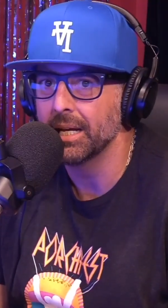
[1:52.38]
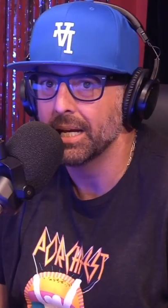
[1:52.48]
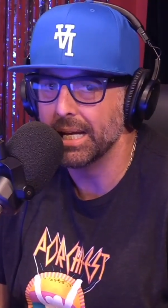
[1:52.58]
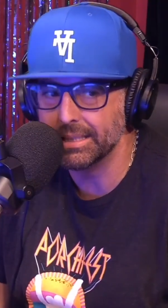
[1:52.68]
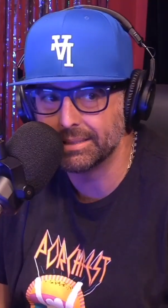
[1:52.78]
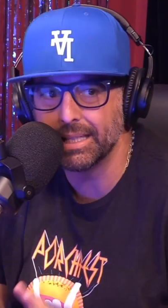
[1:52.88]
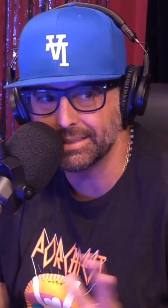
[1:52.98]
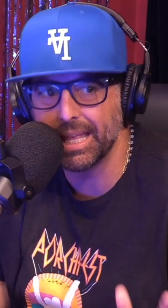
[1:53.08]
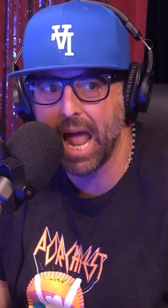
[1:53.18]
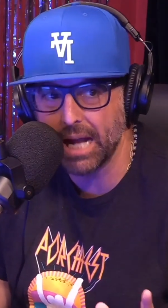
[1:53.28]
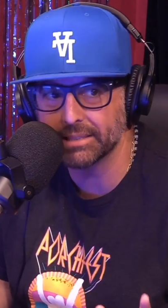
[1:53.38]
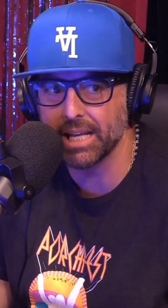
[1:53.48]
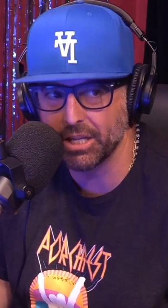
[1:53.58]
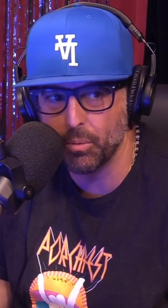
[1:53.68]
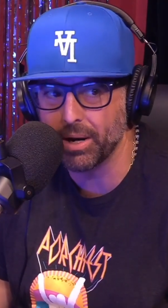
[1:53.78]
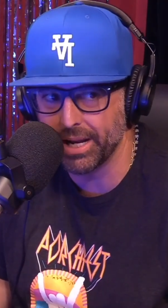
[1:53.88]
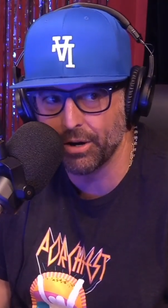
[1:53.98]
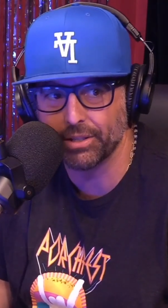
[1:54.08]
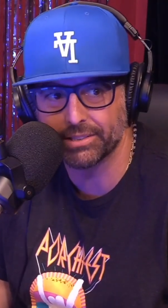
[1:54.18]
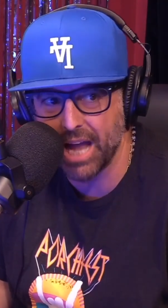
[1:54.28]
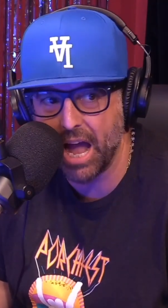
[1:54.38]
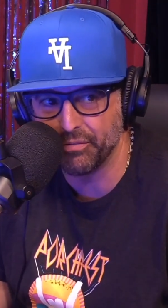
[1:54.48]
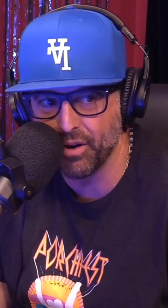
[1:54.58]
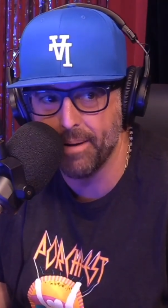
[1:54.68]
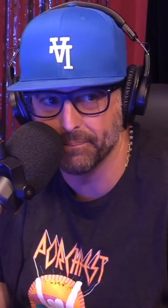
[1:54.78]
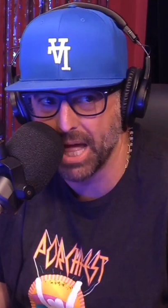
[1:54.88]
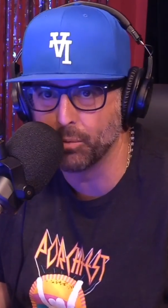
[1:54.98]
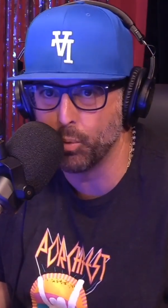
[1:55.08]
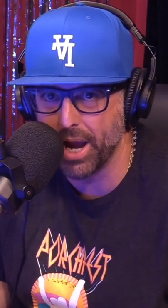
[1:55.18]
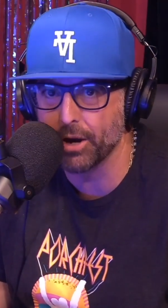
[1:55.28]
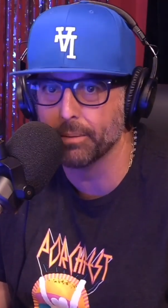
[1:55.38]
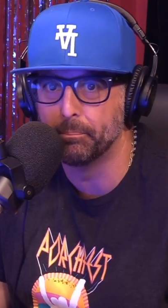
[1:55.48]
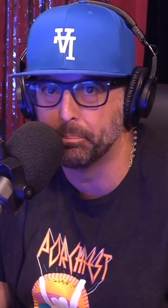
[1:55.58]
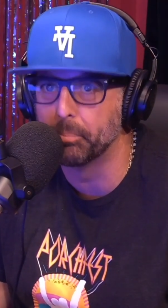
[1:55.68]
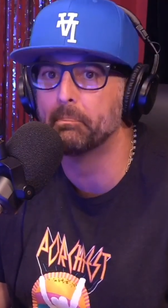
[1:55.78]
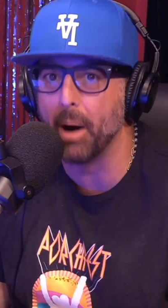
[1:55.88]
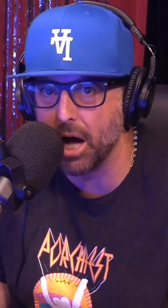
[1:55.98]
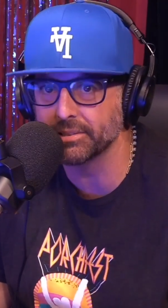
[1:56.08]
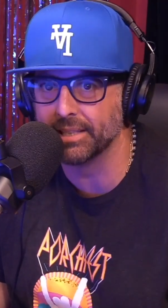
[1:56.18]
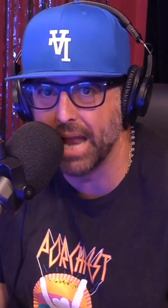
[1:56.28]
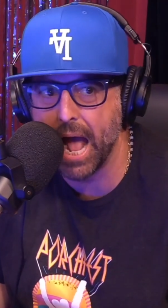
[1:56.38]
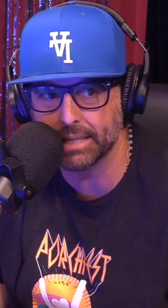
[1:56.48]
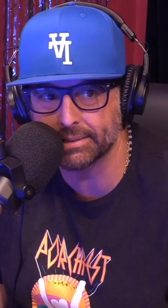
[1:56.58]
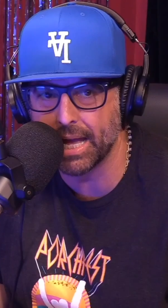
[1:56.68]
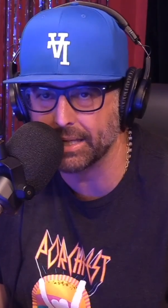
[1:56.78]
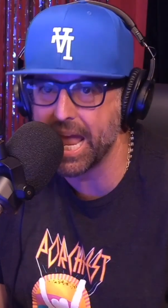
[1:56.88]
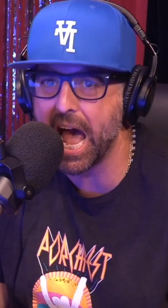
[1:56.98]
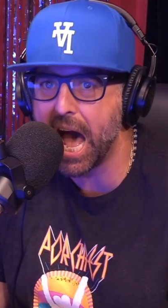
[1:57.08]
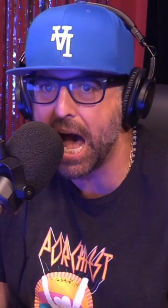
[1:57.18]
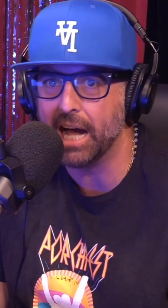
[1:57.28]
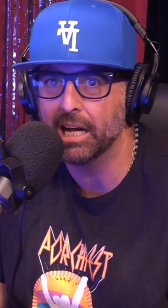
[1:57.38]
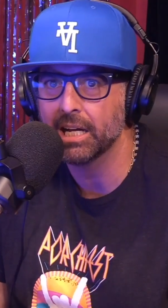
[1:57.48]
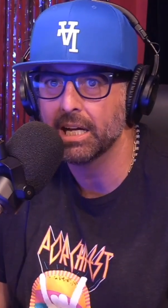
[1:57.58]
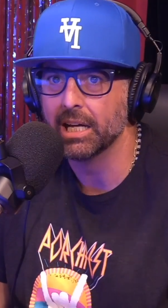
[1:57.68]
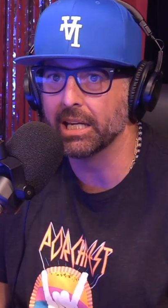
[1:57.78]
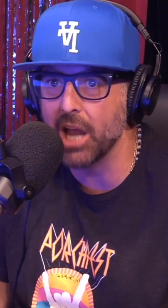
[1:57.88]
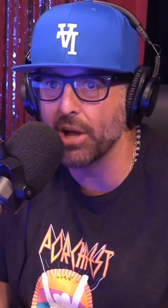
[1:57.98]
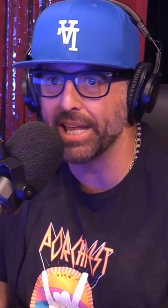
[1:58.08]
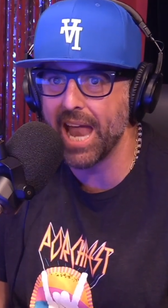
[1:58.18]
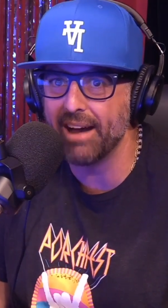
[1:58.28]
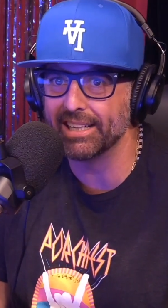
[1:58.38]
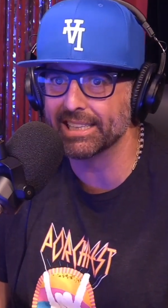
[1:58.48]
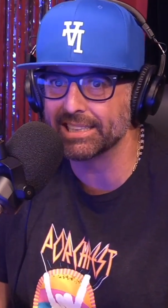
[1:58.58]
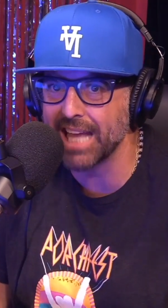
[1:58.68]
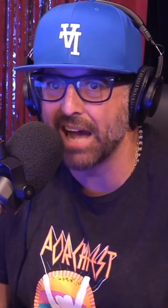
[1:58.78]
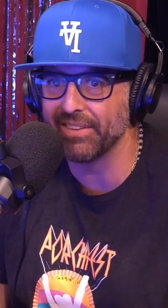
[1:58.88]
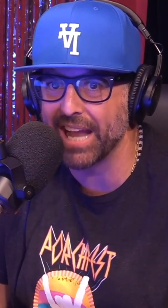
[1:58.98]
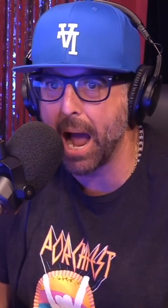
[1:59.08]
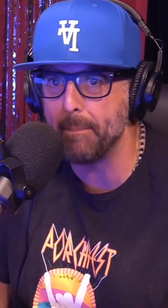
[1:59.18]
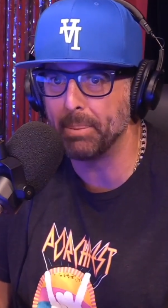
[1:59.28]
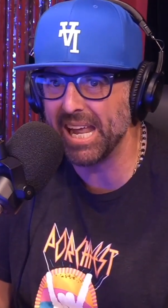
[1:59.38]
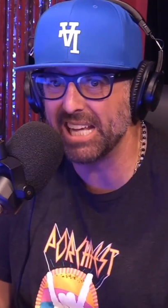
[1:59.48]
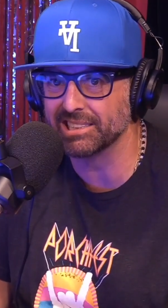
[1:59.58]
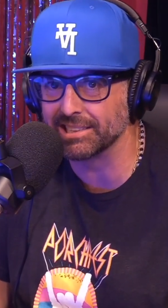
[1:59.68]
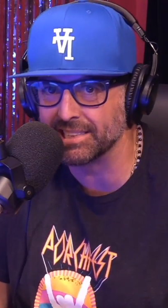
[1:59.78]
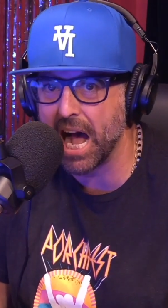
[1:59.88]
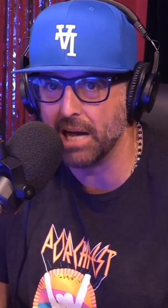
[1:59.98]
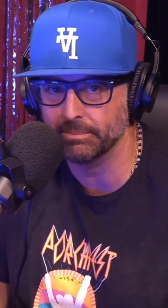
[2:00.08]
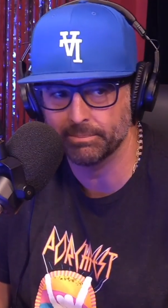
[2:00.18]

is this the accent you want to hear this guy from? Like weird no, no, Boston no, accent? yeah. You know, you now I can tell if you got a piece of something.